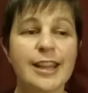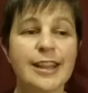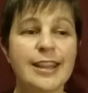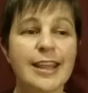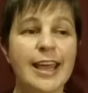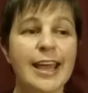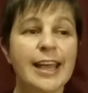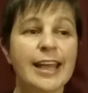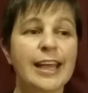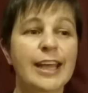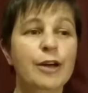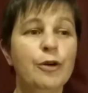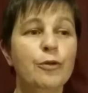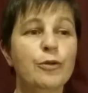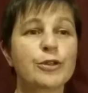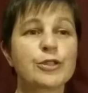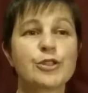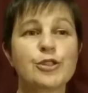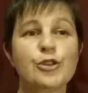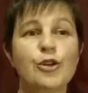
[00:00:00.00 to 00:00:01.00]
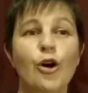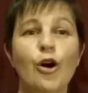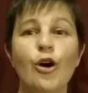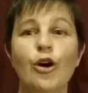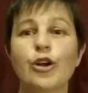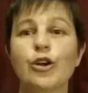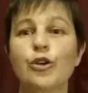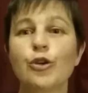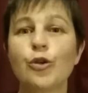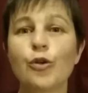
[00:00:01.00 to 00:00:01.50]
that it was
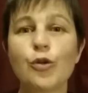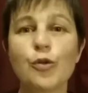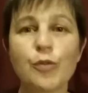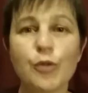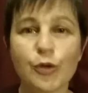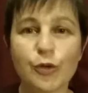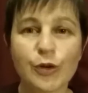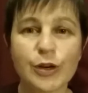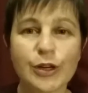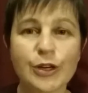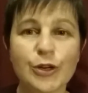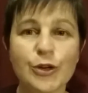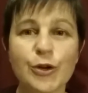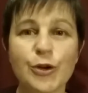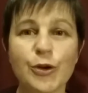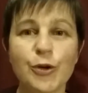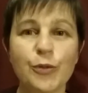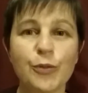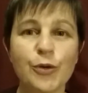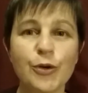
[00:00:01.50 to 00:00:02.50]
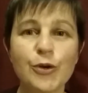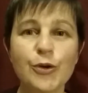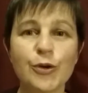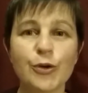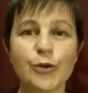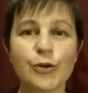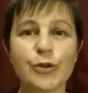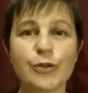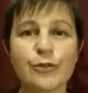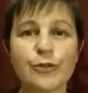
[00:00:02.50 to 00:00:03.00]
not normal in her
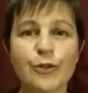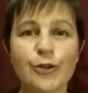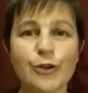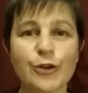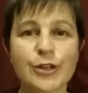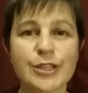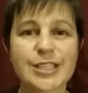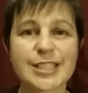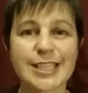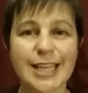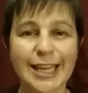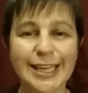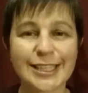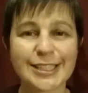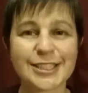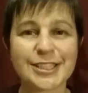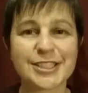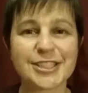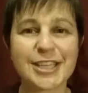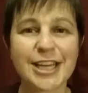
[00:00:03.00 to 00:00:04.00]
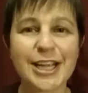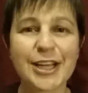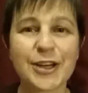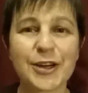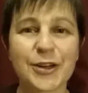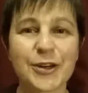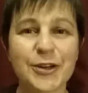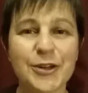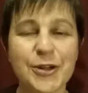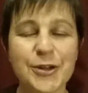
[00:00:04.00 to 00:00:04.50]
world for a son to check
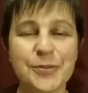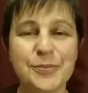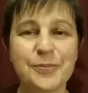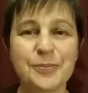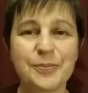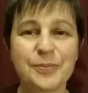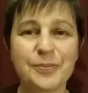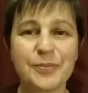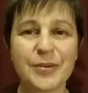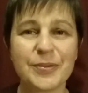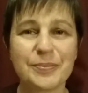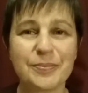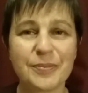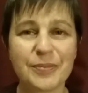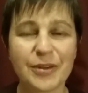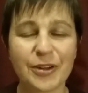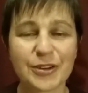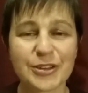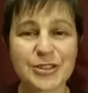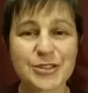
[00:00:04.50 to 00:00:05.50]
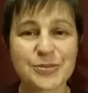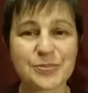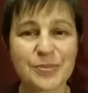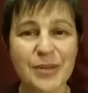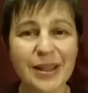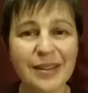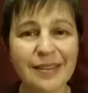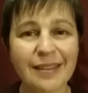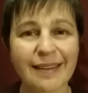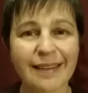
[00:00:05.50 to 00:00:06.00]
on his
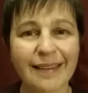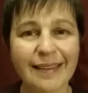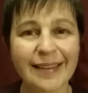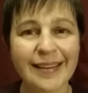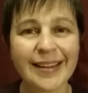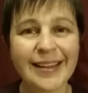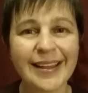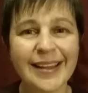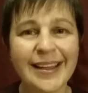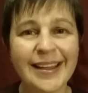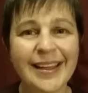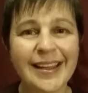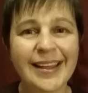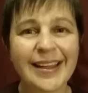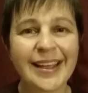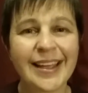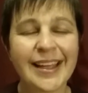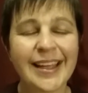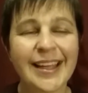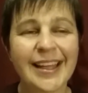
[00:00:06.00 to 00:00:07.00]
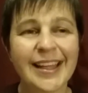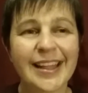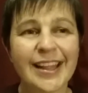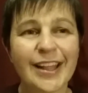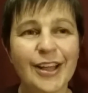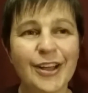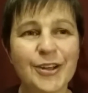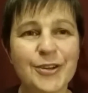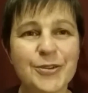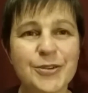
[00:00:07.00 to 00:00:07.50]
mother,
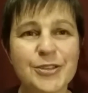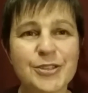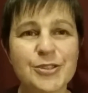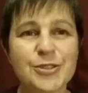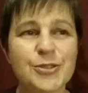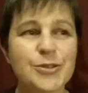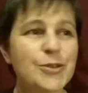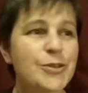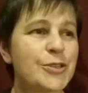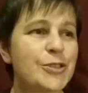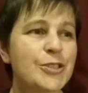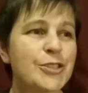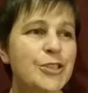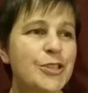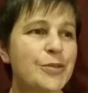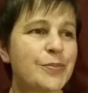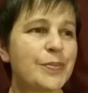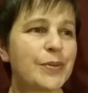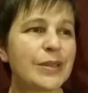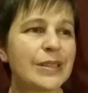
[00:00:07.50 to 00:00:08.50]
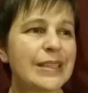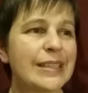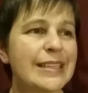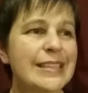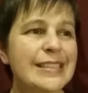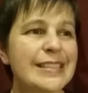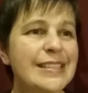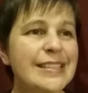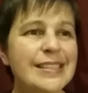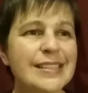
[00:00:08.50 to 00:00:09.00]
who was talking to the
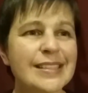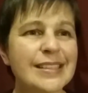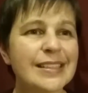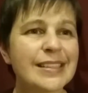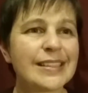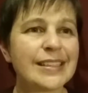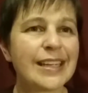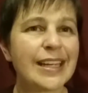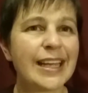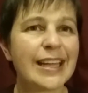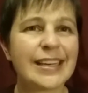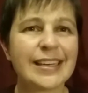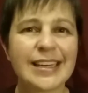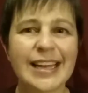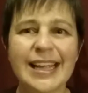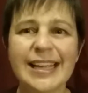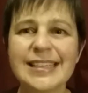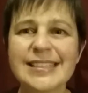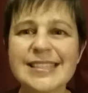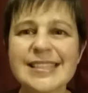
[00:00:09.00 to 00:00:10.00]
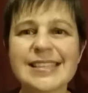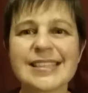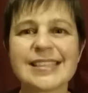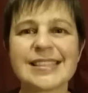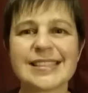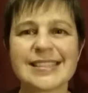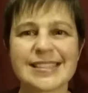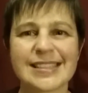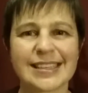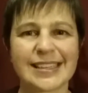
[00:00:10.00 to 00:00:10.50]
police at an
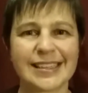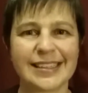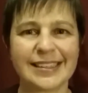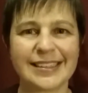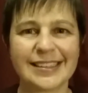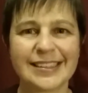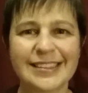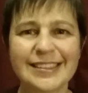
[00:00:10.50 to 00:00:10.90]
accident scene.